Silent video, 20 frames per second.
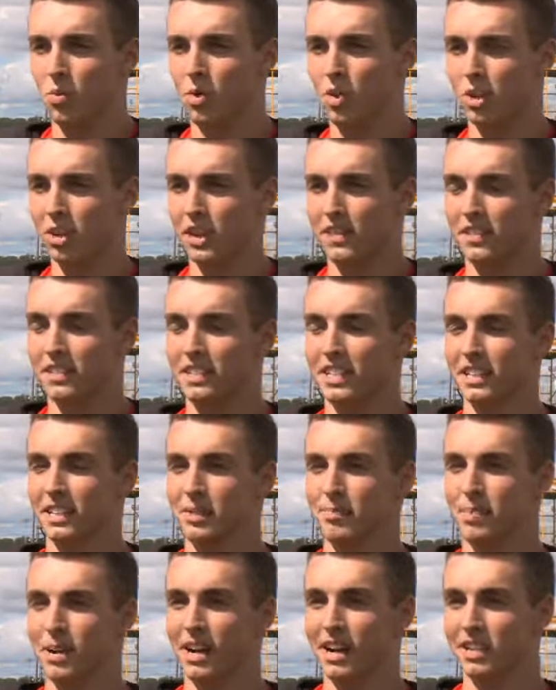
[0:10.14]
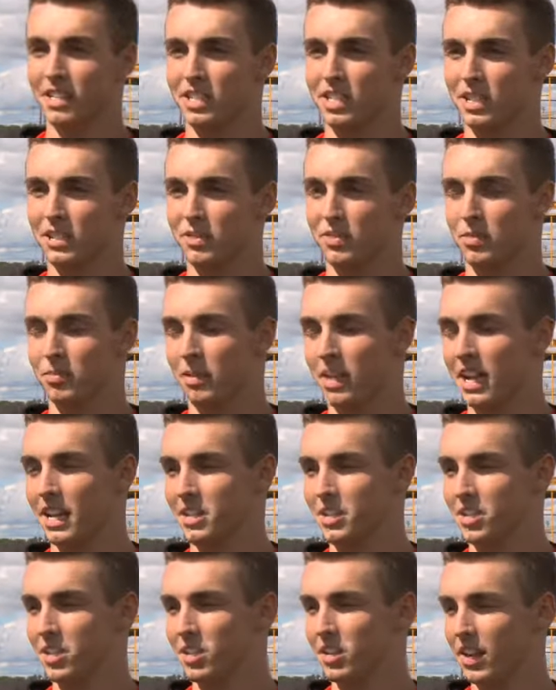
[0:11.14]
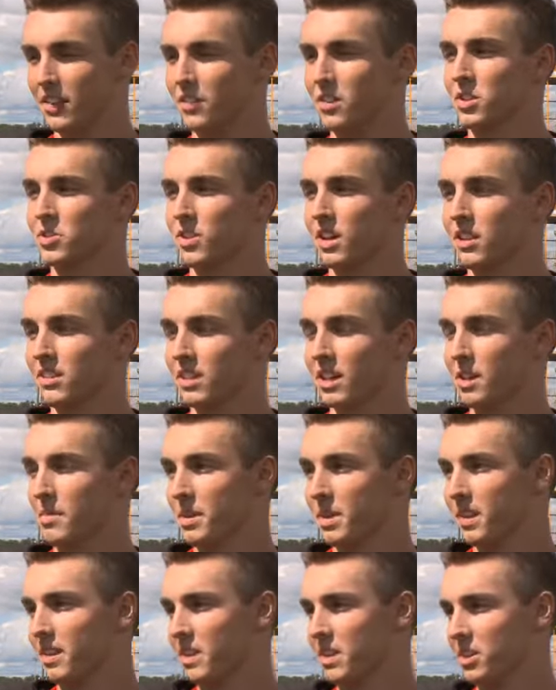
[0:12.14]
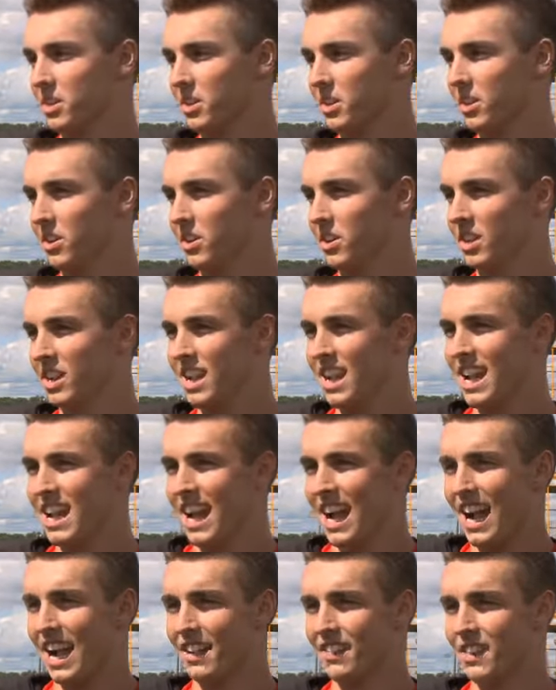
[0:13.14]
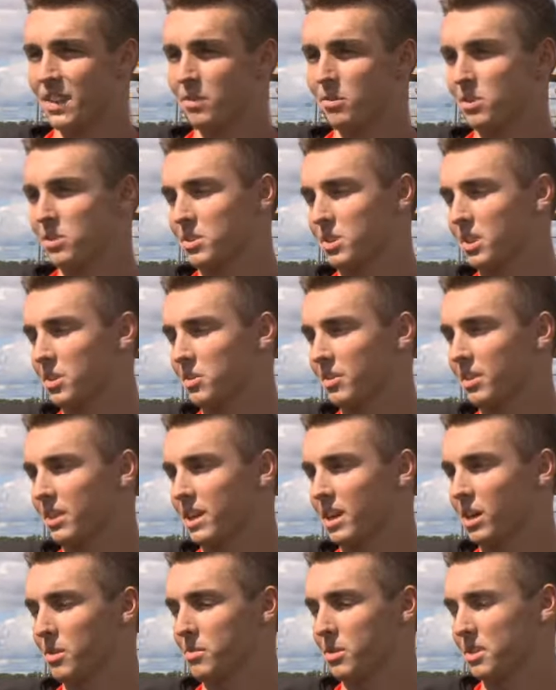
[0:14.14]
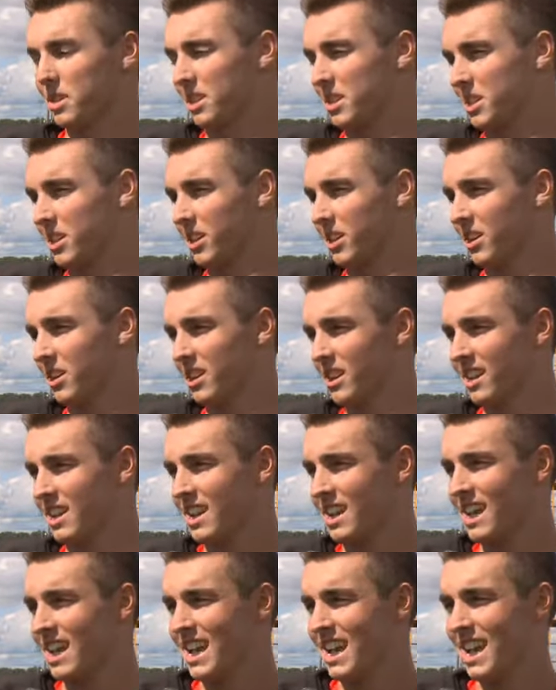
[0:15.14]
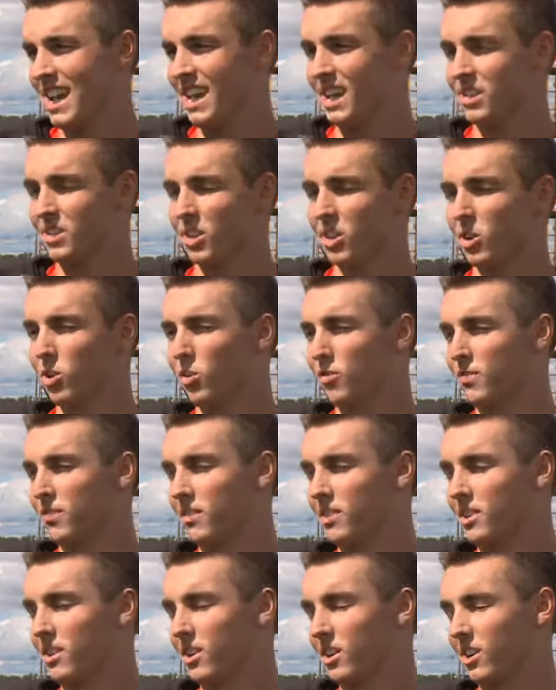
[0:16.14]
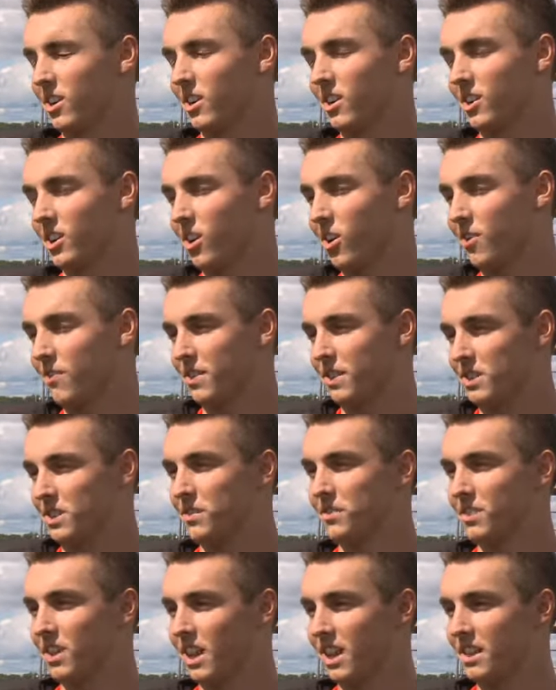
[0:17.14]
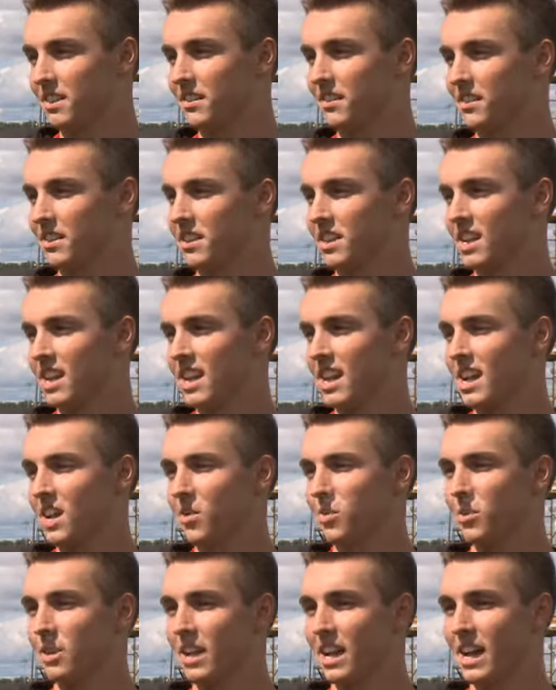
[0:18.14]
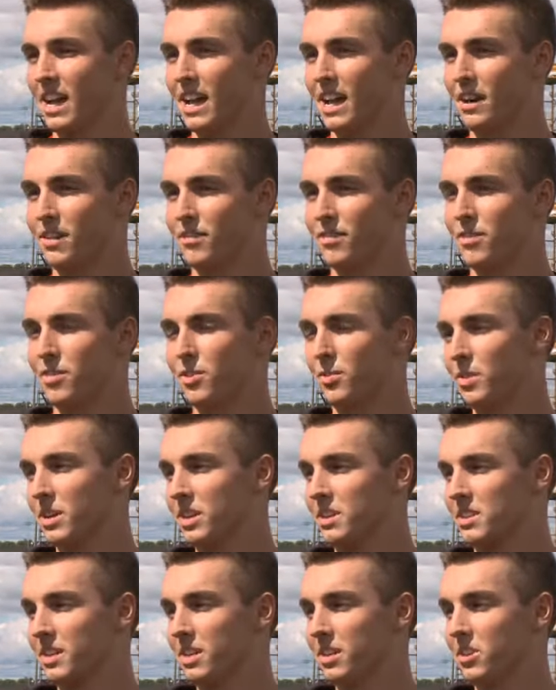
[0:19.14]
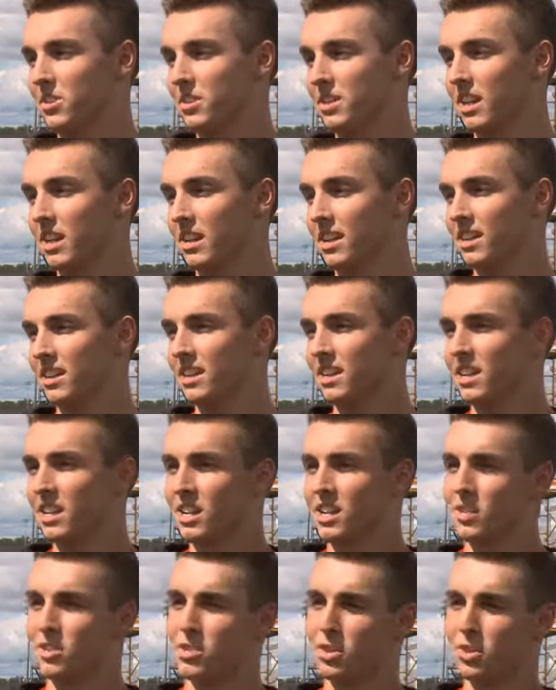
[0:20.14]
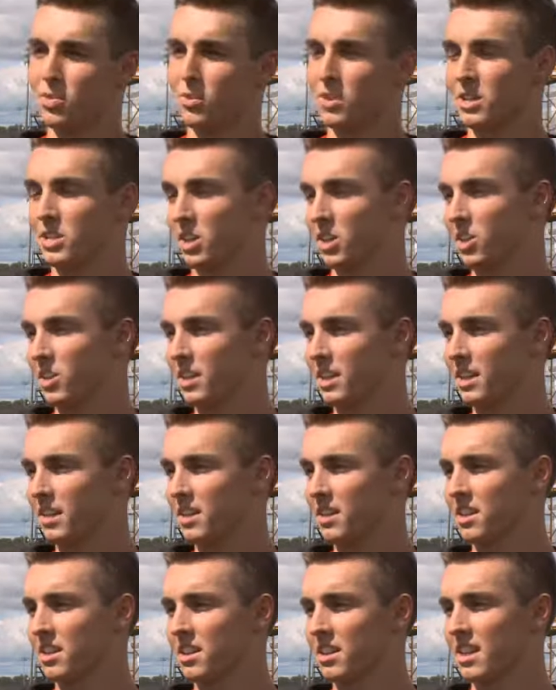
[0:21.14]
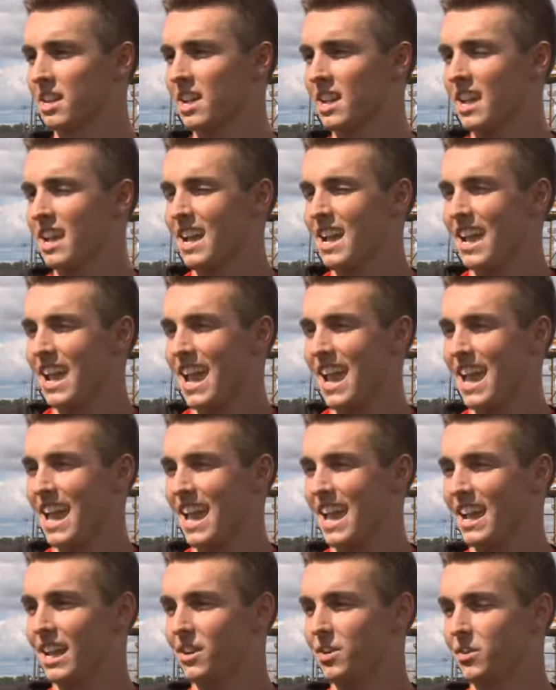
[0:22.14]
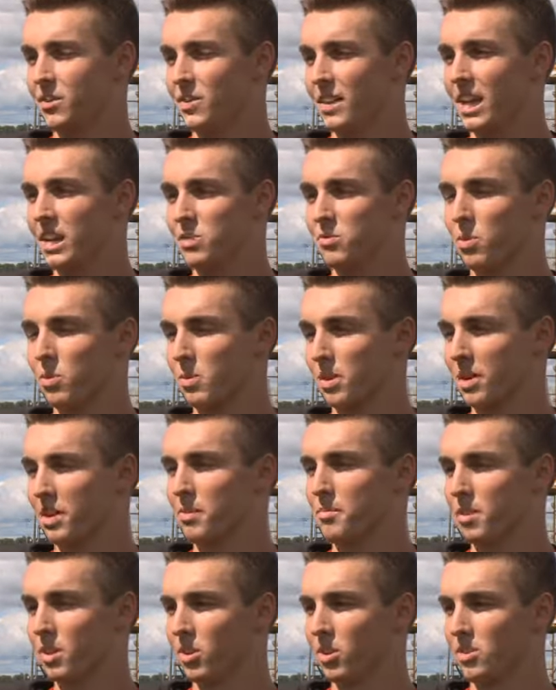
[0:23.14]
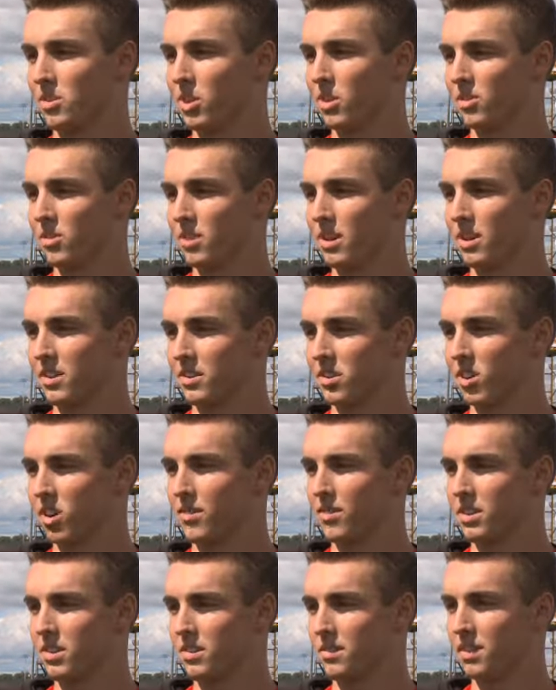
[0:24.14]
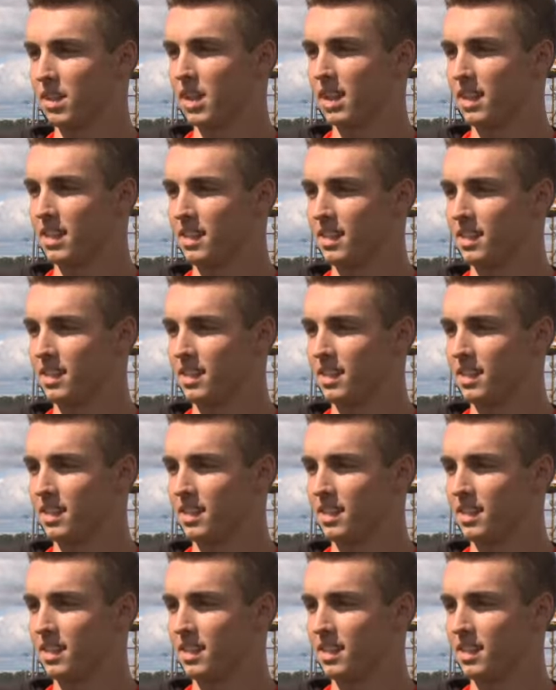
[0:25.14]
Well, you have to take the positives from last year, and you have to translate them into this year. I think what's going to really help us this year is our offensive line. We have three seniors on it, two returning, and that's what we're going to build ourselves around is our offensive line.